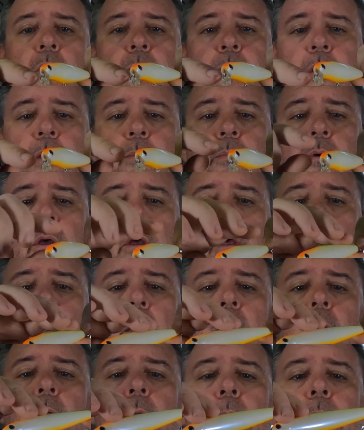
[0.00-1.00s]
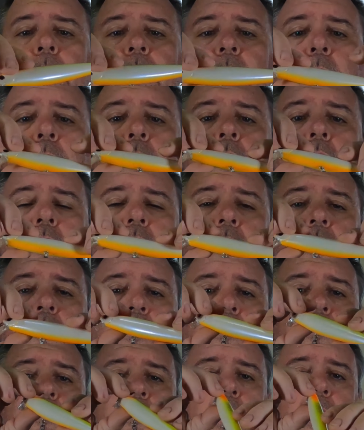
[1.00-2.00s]
bib, but it's a little
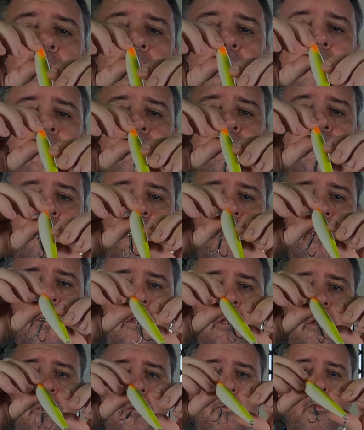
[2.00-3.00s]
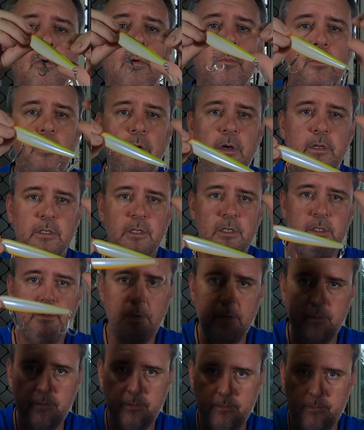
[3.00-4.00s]
bit fatter. A little bit more buoyant, so this
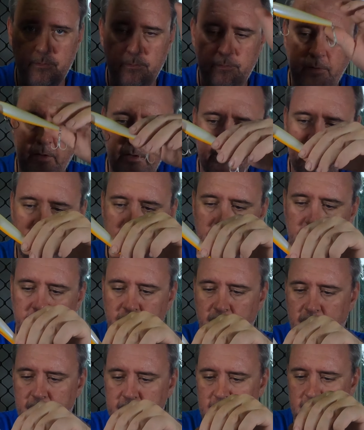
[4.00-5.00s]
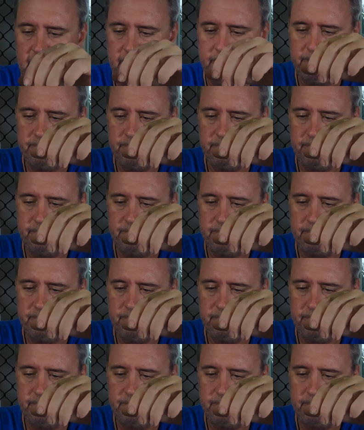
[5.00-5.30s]
one floats a little bit faster.